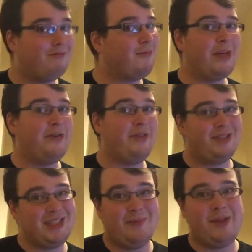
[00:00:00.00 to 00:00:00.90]
when you're in the
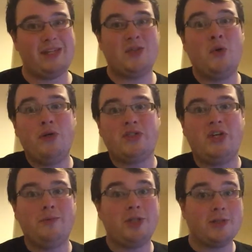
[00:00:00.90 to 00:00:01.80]
cinema, that's not always an
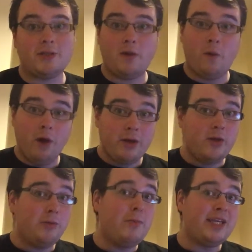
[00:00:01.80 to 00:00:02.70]
option, so
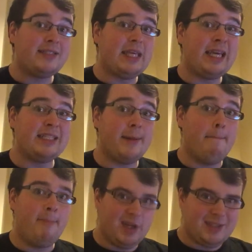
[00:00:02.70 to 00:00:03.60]
good mixing is a
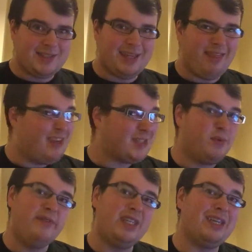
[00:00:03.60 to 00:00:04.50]
must, and this
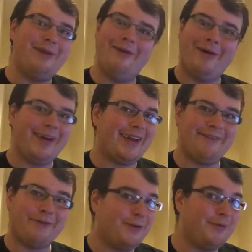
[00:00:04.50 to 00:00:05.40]
movie did not
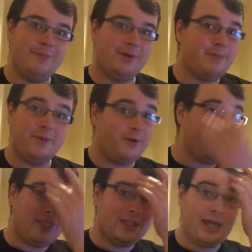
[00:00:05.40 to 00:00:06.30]
have good
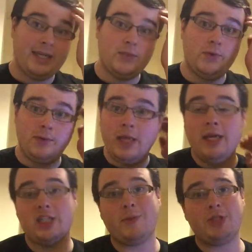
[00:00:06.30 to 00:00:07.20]
mixing at all,
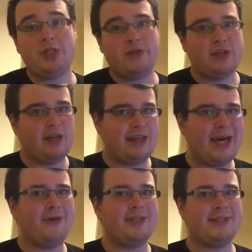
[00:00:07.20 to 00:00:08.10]
especially during the
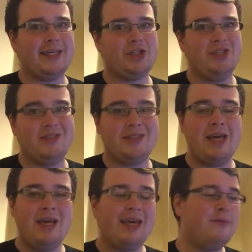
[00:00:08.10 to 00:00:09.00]
louder sections.
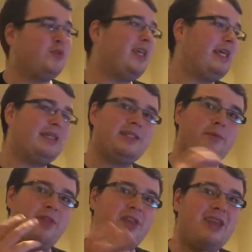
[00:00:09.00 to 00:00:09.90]
It was like some
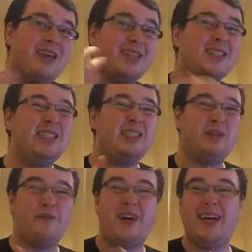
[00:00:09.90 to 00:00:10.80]
of the season
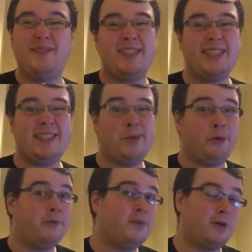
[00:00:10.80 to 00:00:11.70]
5, 6
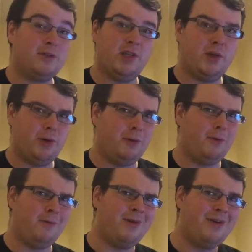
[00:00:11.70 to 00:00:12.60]
era of Doctor
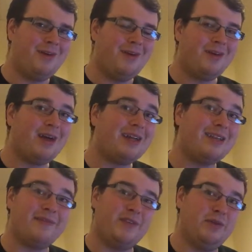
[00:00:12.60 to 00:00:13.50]
Who,
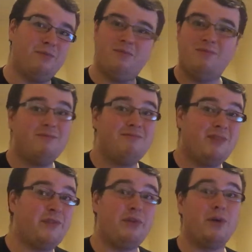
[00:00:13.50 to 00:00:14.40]
if you
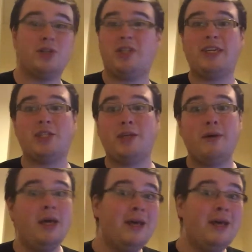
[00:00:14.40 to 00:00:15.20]
watched that show,